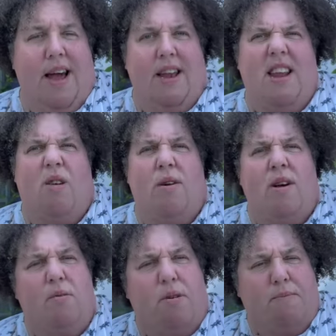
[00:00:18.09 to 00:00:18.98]
Now,
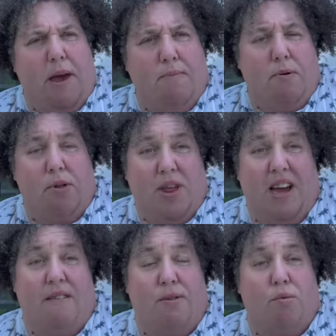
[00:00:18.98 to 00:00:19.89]
when people
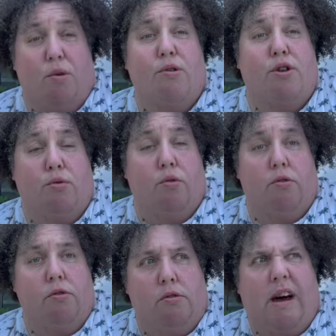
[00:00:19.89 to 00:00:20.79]
think of the word
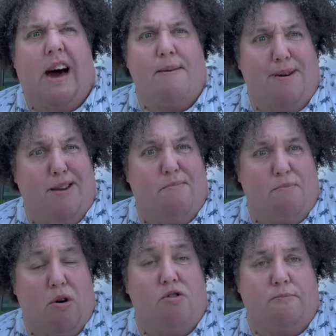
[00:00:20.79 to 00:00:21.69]
tools, I bet you
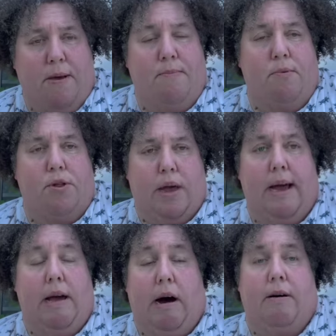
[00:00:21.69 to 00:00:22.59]
most people
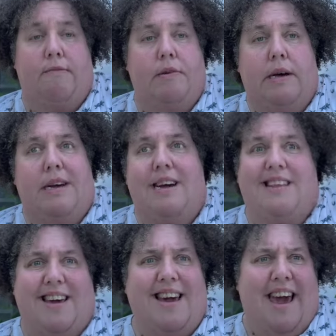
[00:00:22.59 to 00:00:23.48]
think of
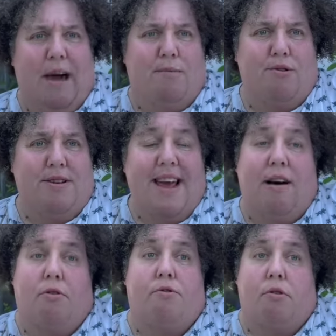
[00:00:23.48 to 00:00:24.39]
like a hammer and
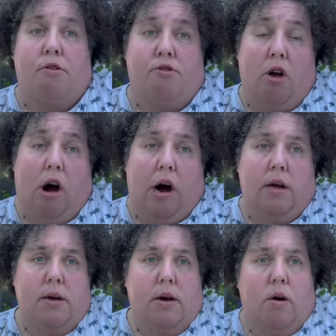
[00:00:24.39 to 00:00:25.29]
nails or a saw
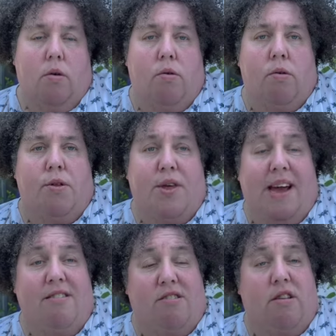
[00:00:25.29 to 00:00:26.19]
or
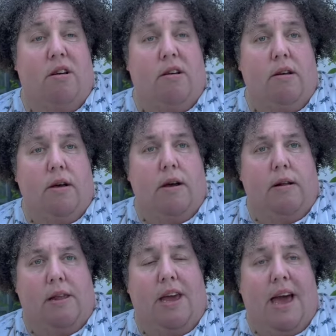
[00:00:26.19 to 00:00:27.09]
things that
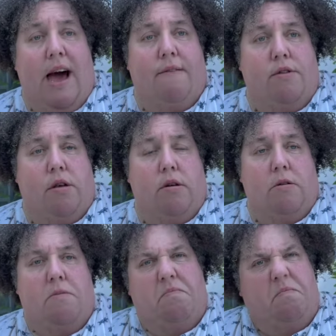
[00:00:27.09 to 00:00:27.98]
you have to
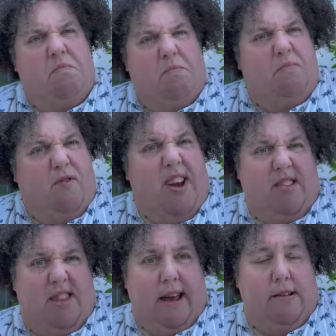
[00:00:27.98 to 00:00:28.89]
fix
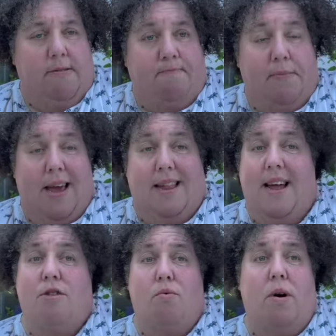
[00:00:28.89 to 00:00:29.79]
things. And
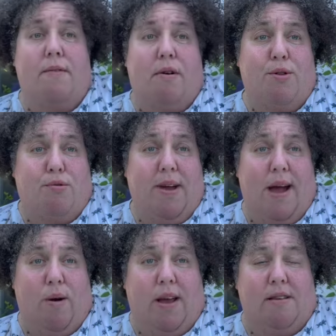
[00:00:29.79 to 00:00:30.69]
that's one of our three
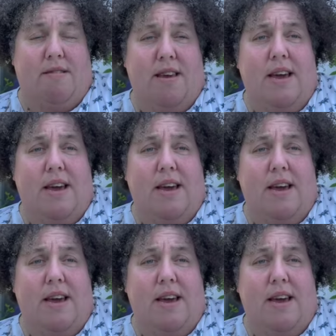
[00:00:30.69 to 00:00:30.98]
areas.